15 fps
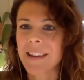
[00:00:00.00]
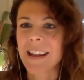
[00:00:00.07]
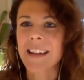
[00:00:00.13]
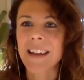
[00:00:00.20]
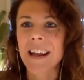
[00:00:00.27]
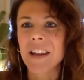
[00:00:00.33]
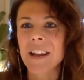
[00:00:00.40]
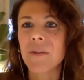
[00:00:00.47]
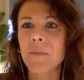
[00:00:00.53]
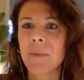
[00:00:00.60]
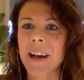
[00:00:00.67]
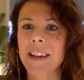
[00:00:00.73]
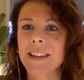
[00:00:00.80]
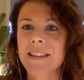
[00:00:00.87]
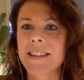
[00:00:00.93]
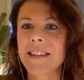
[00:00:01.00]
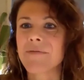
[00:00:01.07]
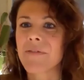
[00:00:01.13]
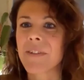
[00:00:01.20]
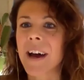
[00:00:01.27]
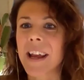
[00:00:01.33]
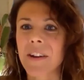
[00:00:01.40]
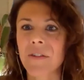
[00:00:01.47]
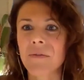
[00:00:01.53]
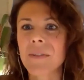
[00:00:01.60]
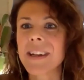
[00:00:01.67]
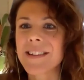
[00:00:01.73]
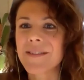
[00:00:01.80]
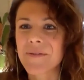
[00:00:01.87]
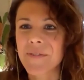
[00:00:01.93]
And then you might define or
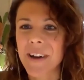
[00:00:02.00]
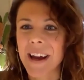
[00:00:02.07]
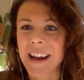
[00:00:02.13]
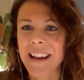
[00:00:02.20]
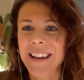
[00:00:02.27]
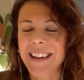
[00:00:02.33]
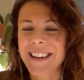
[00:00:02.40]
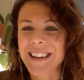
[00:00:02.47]
redefine,